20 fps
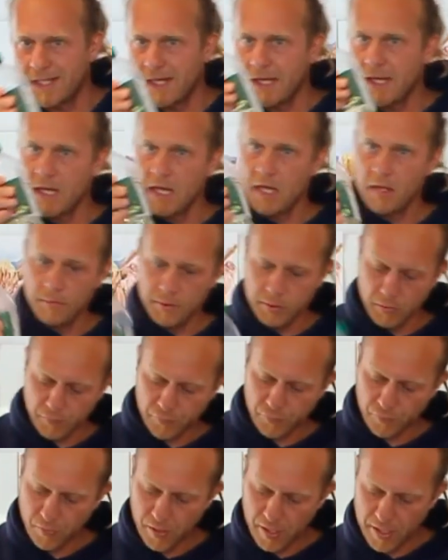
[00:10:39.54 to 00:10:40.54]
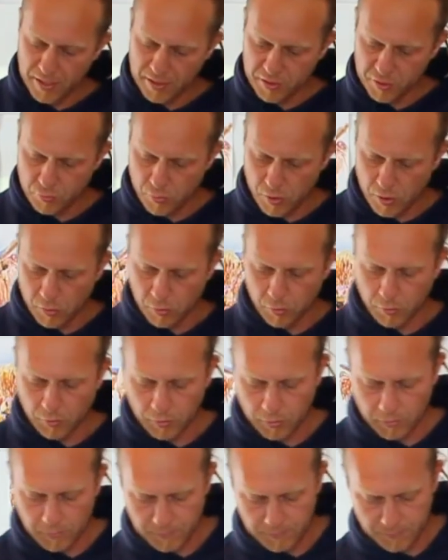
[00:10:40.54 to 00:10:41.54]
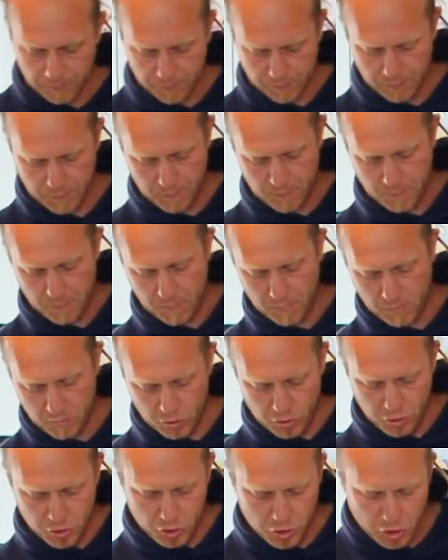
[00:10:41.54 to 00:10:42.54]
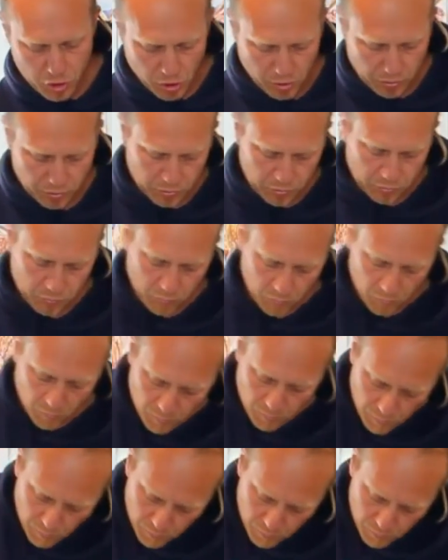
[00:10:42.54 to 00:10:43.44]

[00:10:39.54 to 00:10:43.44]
add a little bit of extra oil just to